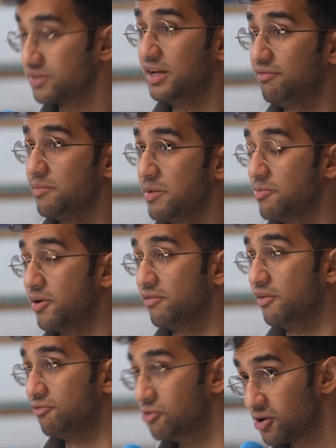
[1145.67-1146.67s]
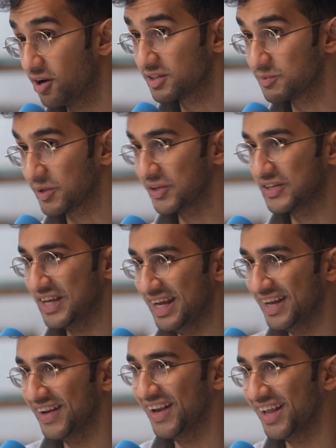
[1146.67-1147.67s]
should definitely be part of our forecast because
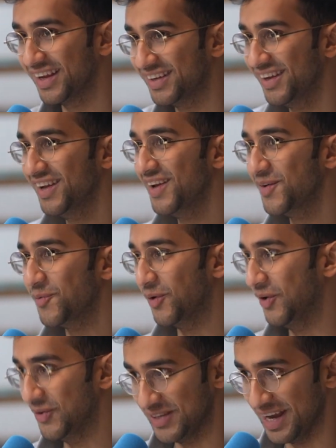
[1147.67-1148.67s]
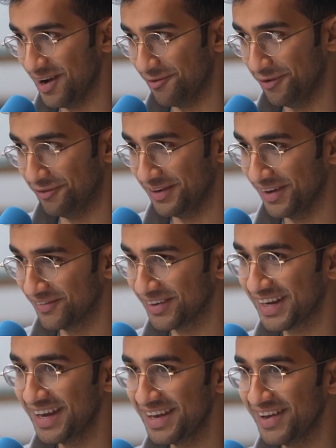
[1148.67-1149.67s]
like we're losing out 50,
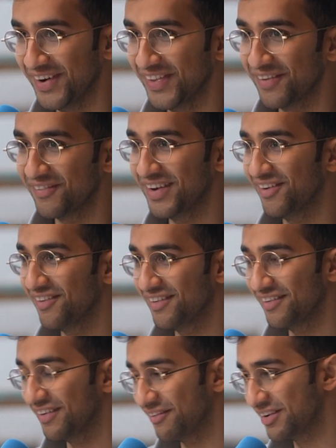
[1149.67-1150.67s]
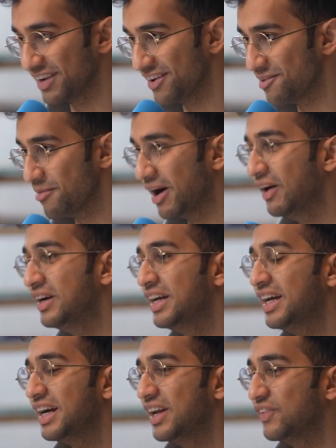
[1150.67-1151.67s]
100K a year that we don't know about.
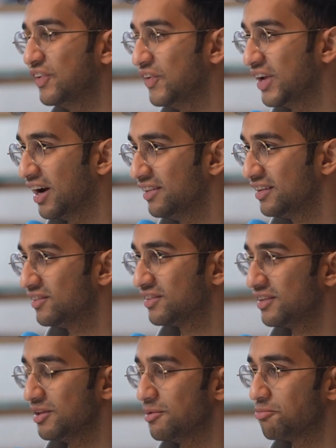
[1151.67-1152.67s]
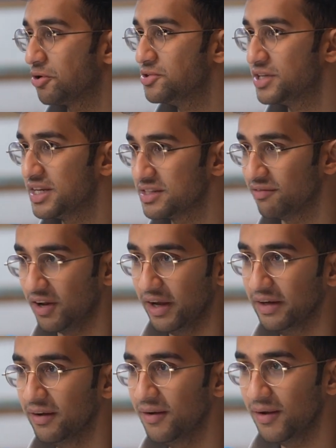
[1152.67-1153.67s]
And so, yeah, I think just the process of
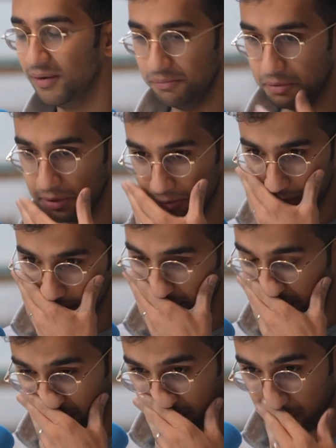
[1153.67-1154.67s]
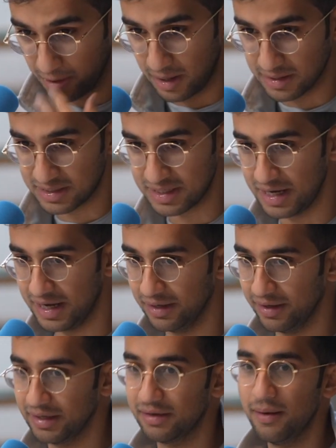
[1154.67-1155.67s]
like building a model or a forecast and
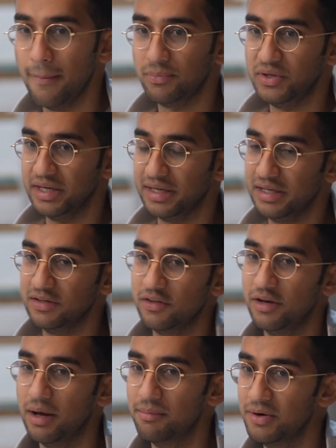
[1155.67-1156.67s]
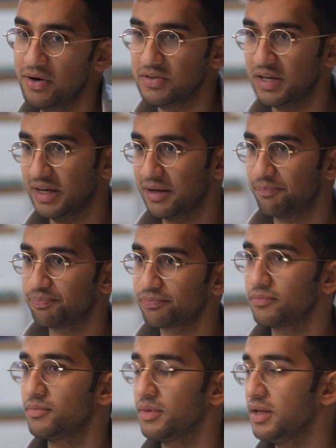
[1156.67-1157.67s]
like digging into the numbers, like
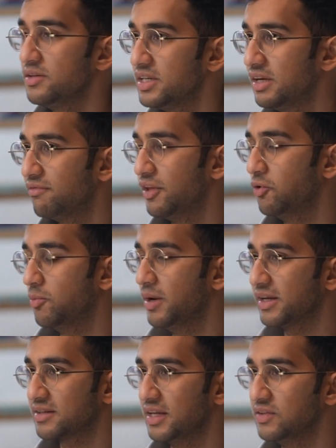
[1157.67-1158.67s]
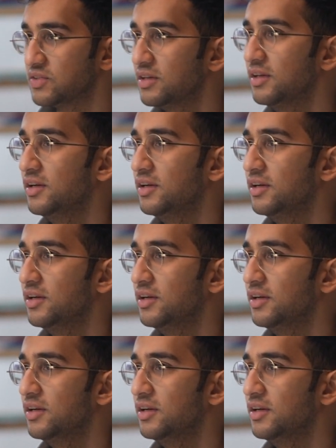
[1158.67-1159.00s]
seeing if they all make sense,